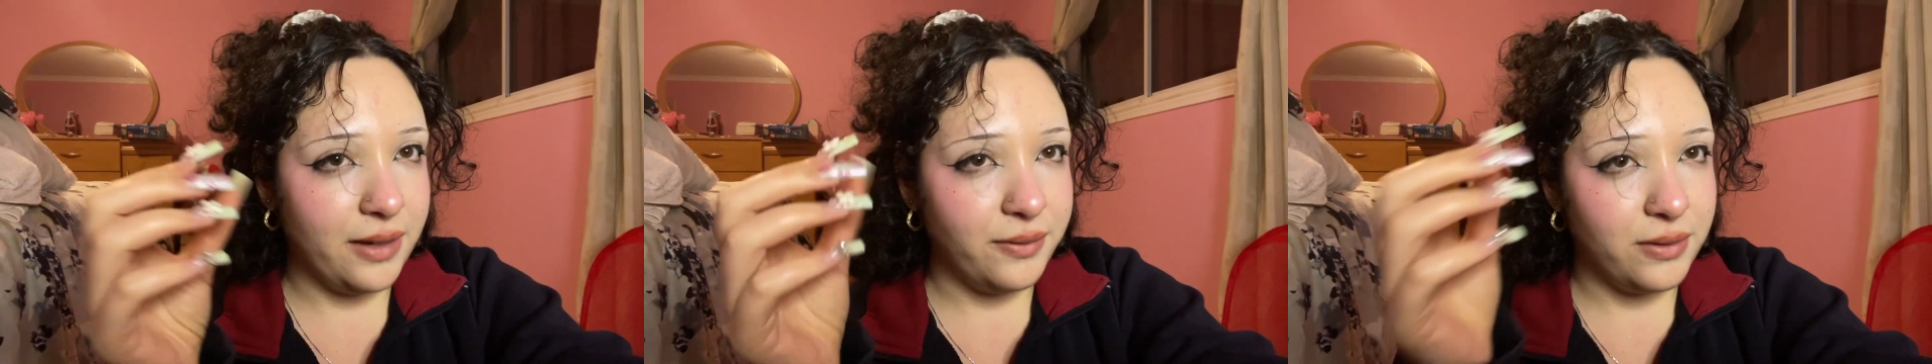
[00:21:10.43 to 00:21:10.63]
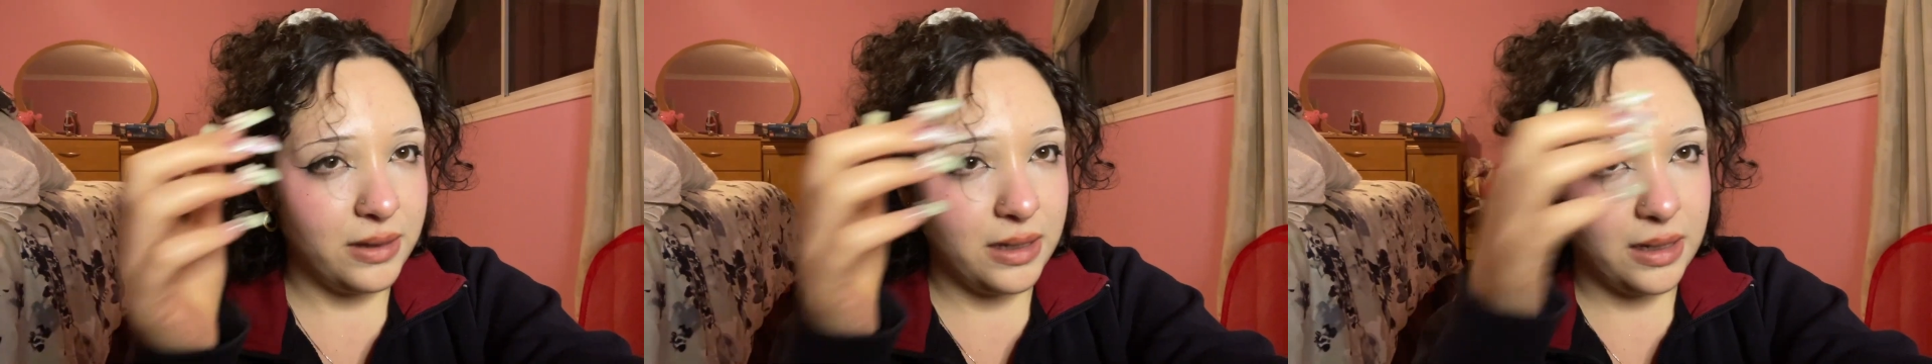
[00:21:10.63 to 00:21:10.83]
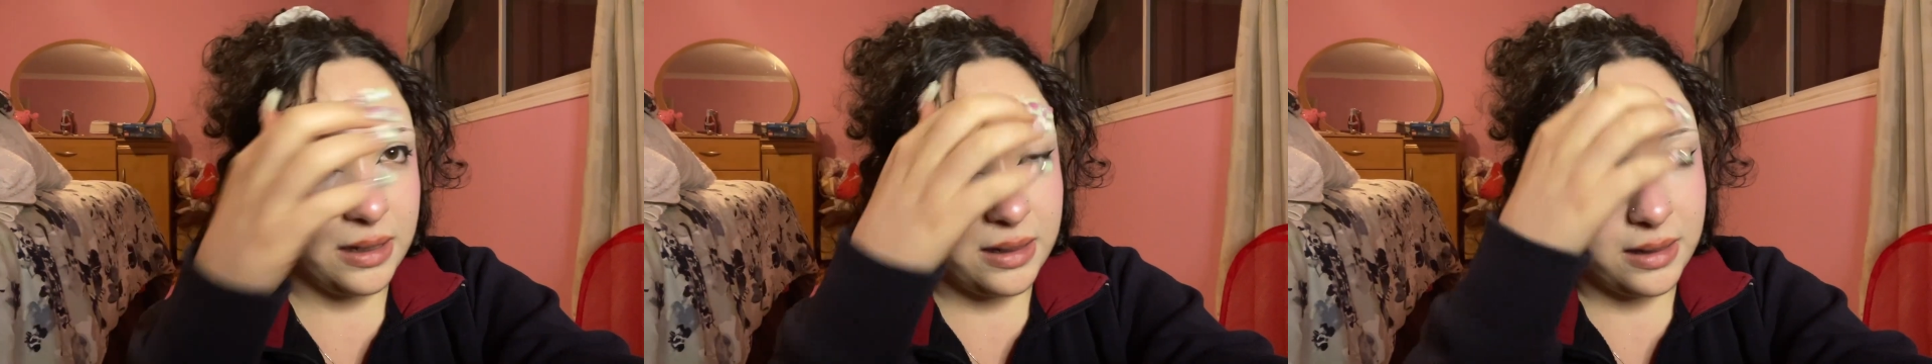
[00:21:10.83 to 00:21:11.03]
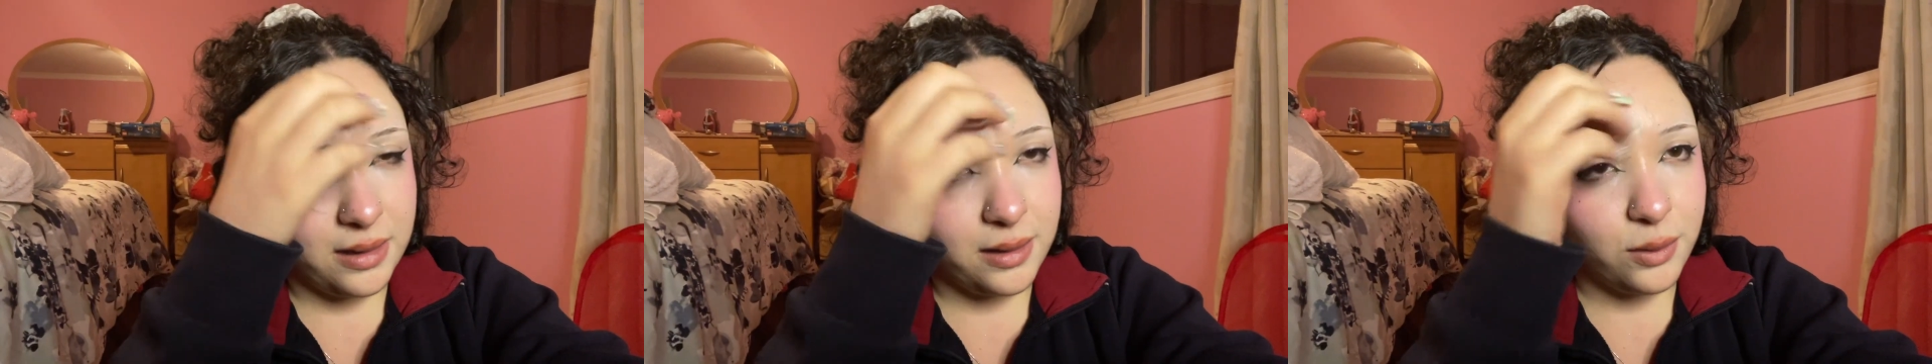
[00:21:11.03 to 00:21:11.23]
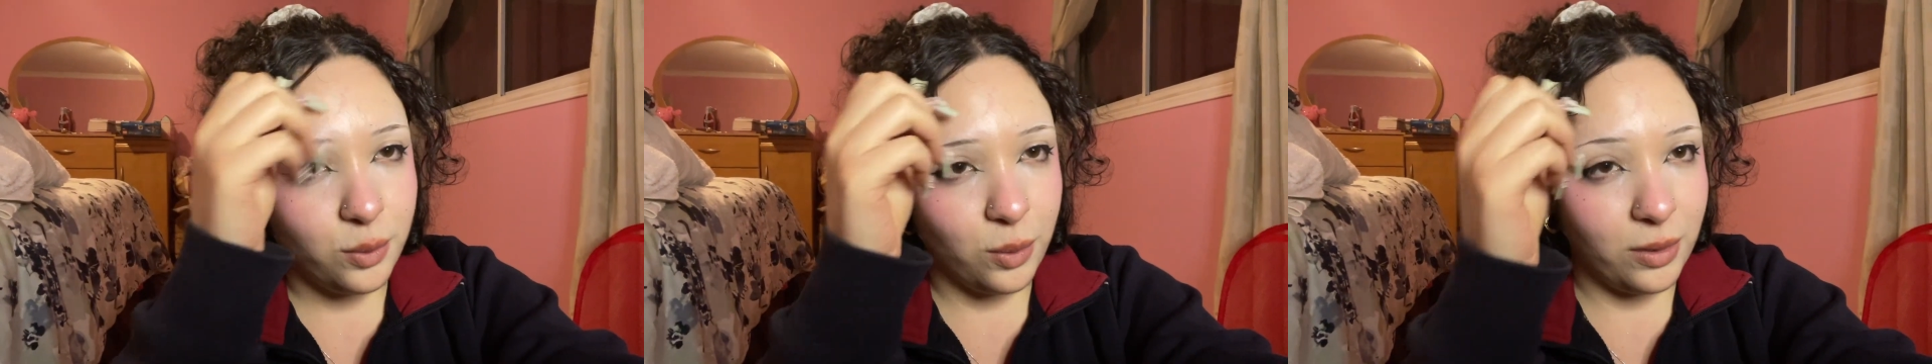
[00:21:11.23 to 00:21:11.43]
I feel like
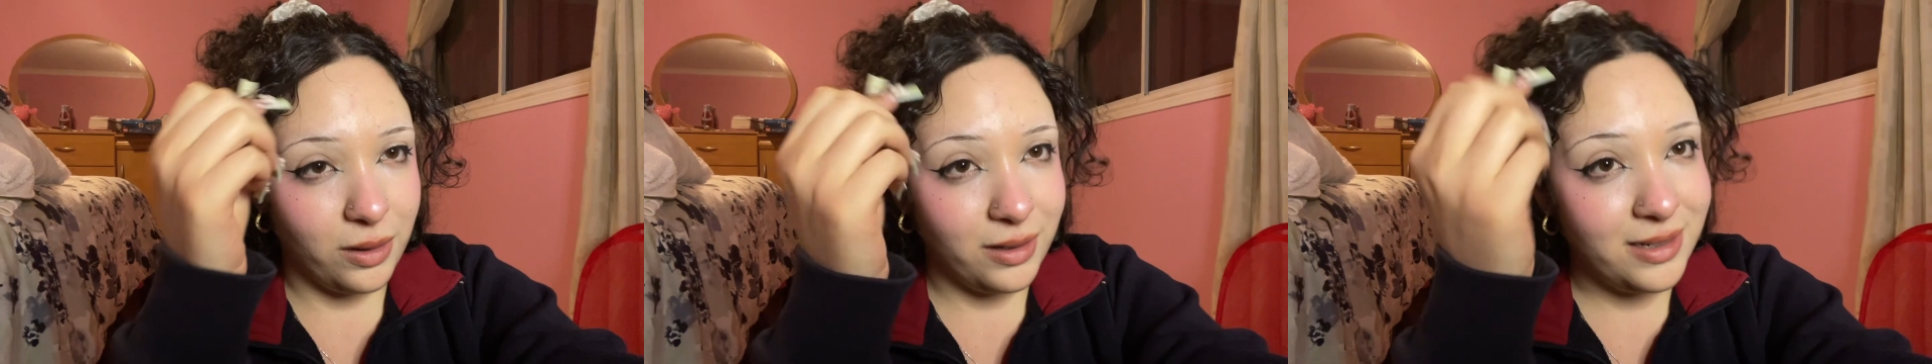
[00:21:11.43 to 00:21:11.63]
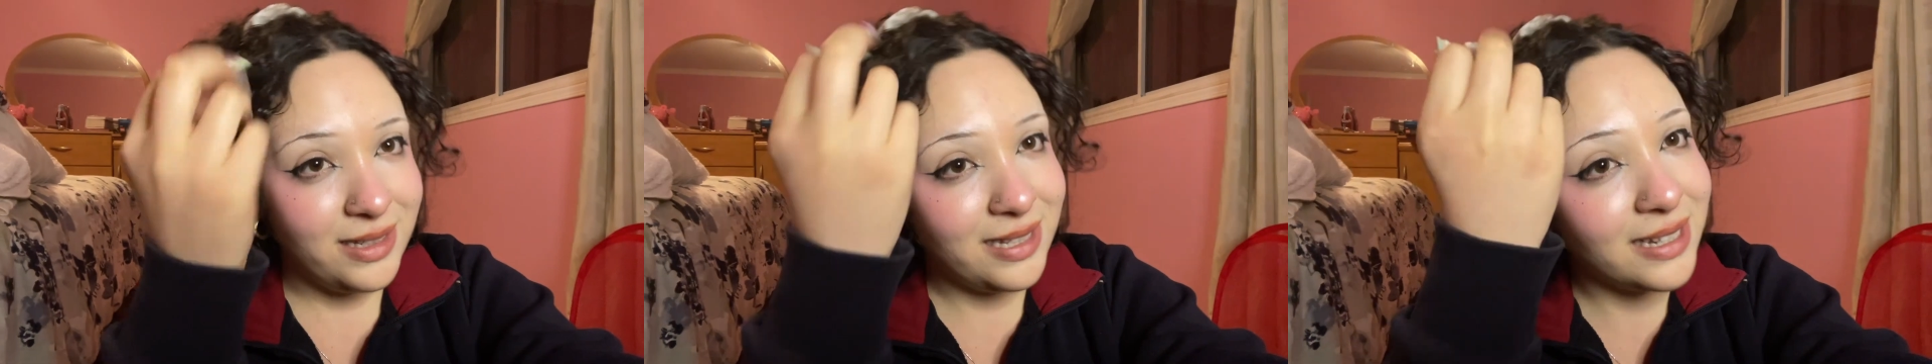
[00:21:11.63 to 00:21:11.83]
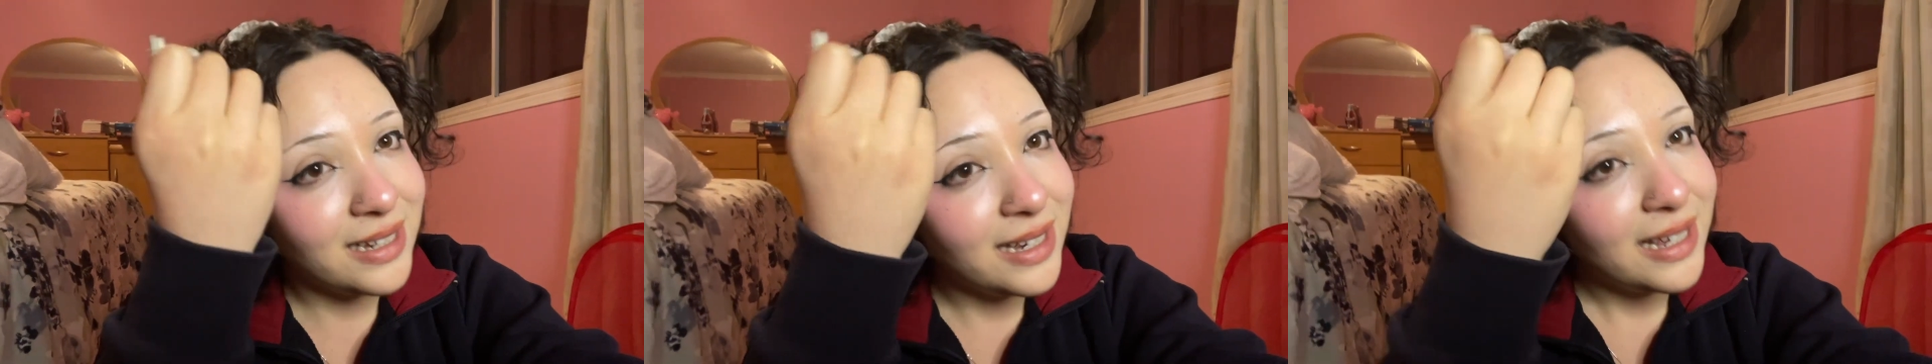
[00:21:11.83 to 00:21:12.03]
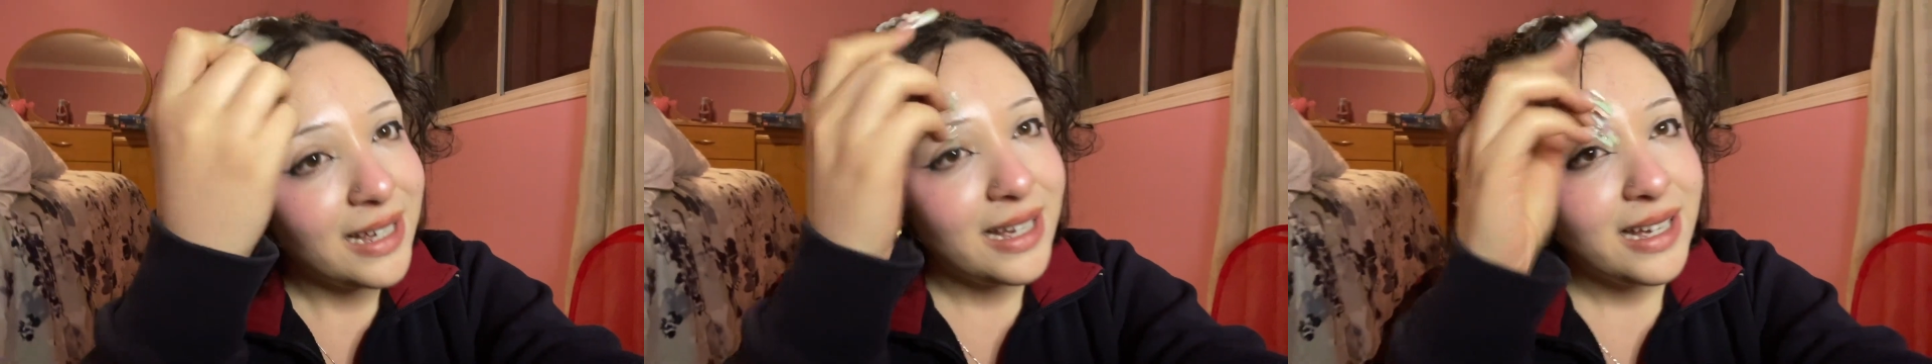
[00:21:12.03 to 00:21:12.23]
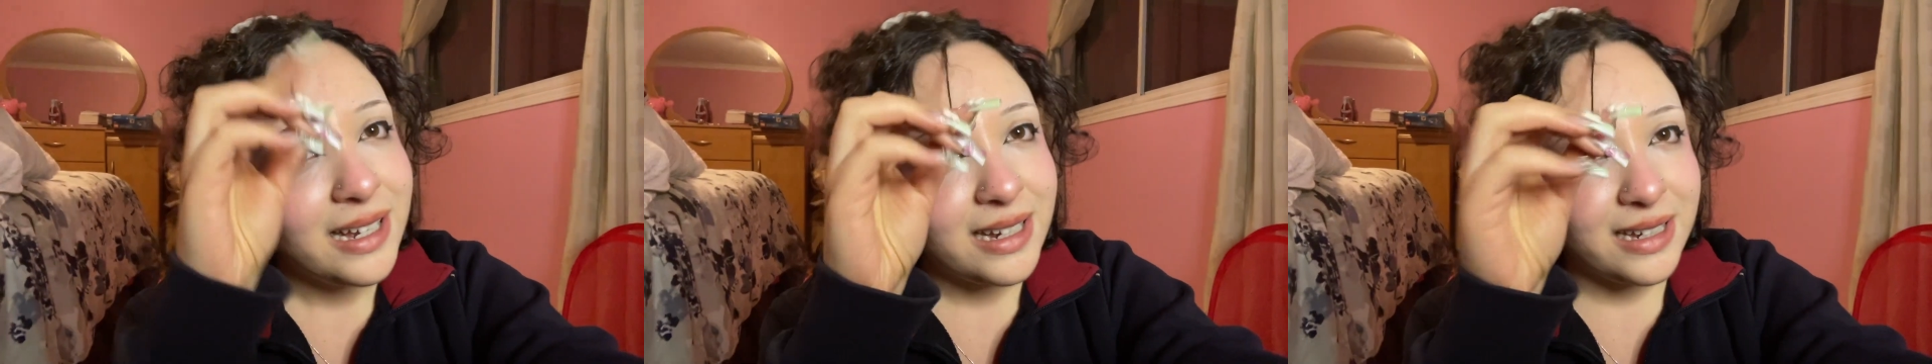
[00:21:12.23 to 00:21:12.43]
it's worse
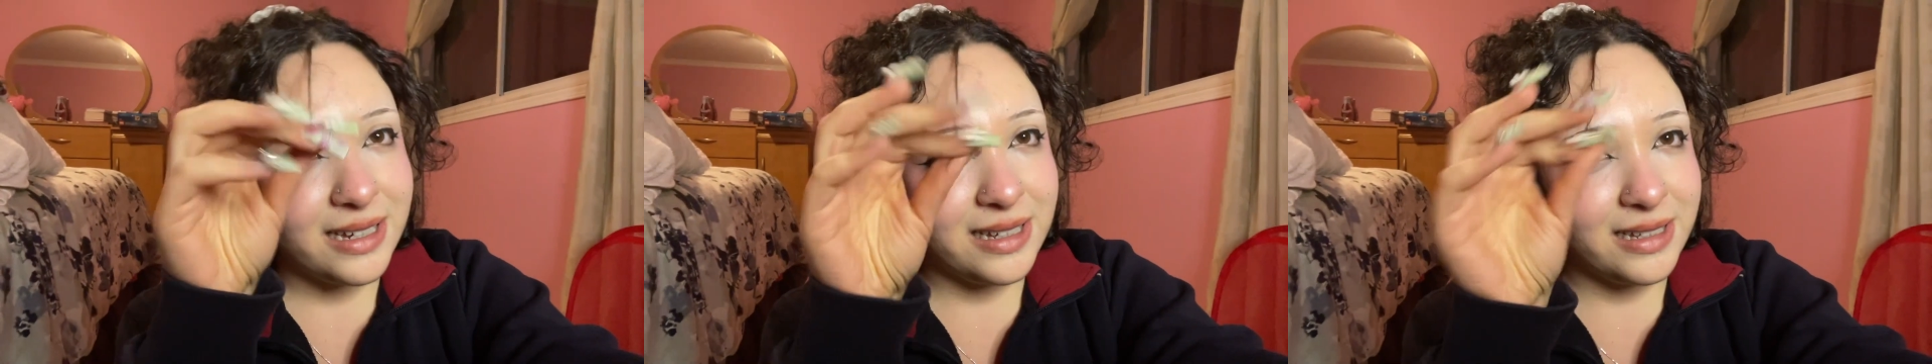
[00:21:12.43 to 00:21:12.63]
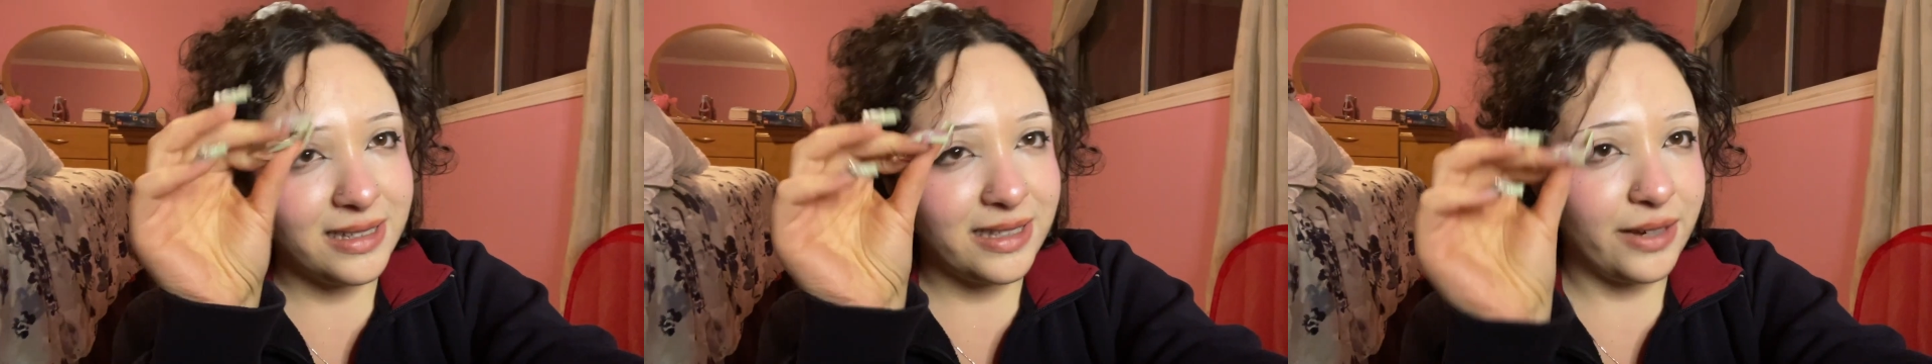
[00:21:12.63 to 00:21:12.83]
because